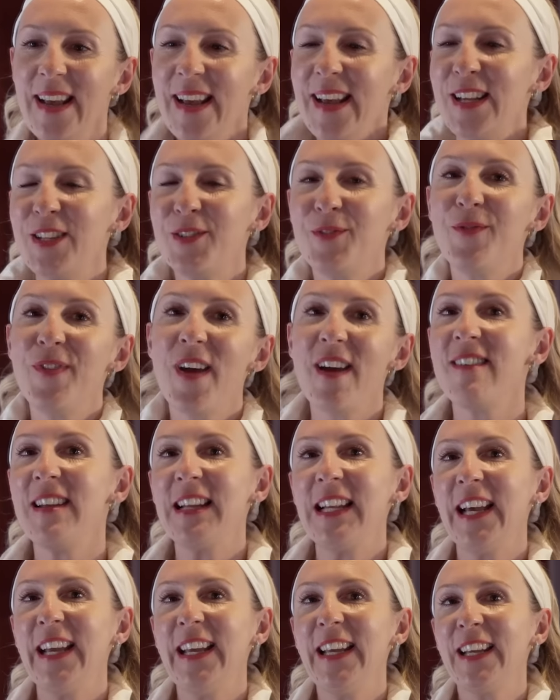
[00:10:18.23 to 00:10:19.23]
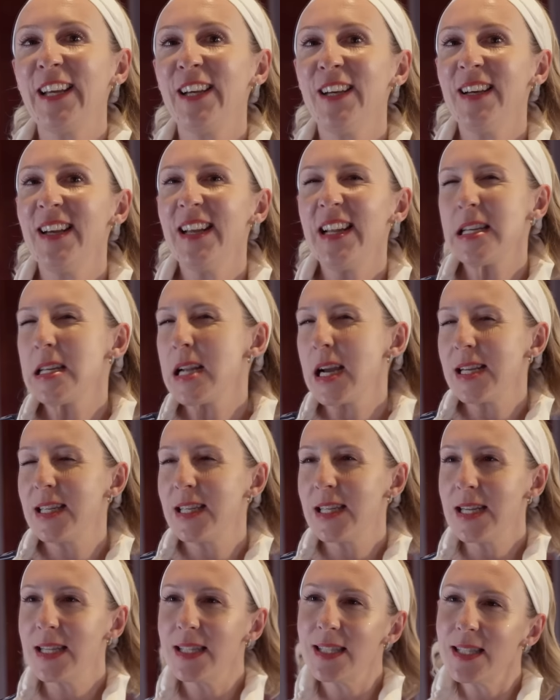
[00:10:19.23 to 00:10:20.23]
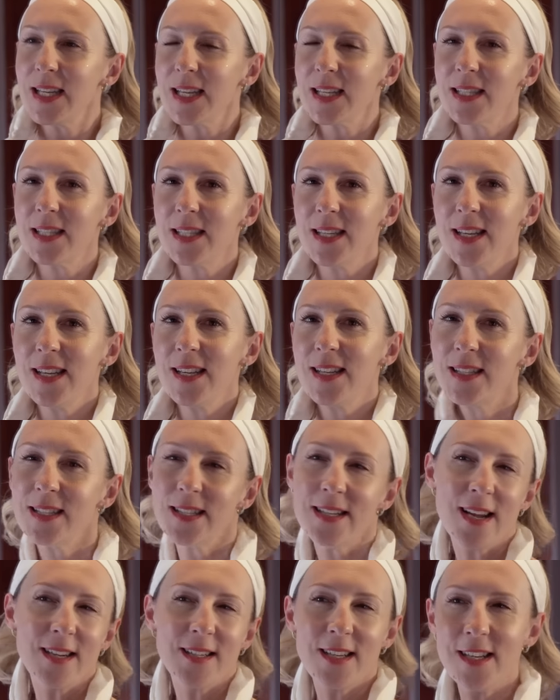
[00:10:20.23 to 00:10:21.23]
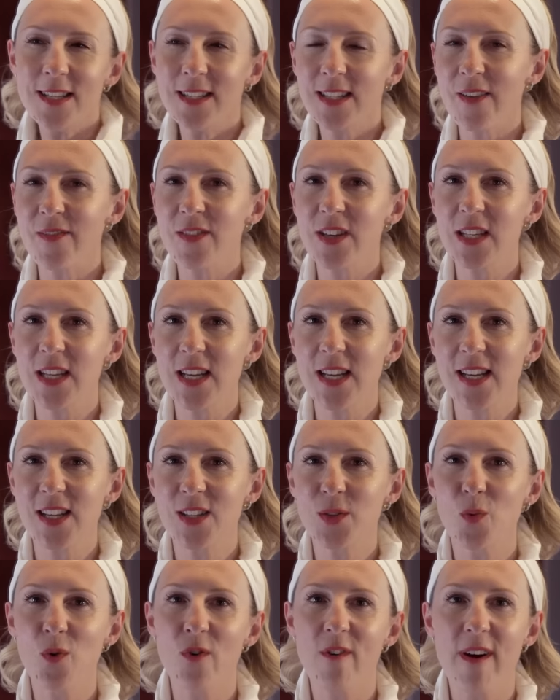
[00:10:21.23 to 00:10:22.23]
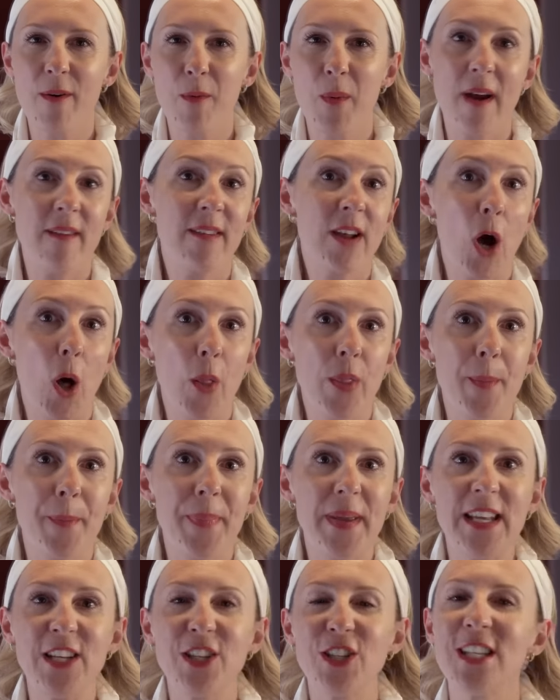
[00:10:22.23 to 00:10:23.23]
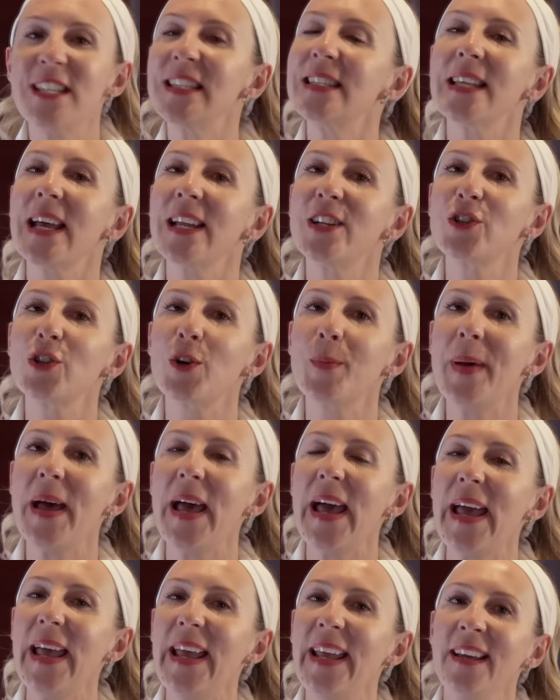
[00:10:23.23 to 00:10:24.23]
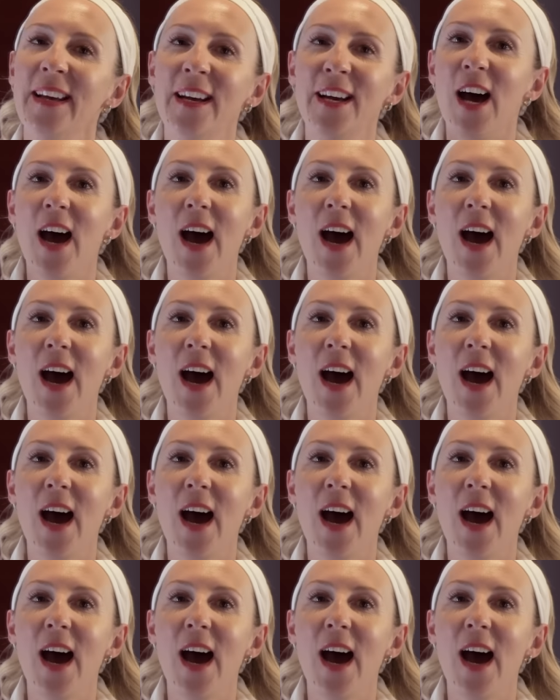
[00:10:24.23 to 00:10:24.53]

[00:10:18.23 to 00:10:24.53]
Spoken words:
It's very like 1960s, 1970s, wearing it on the beach in Saint-Tropez.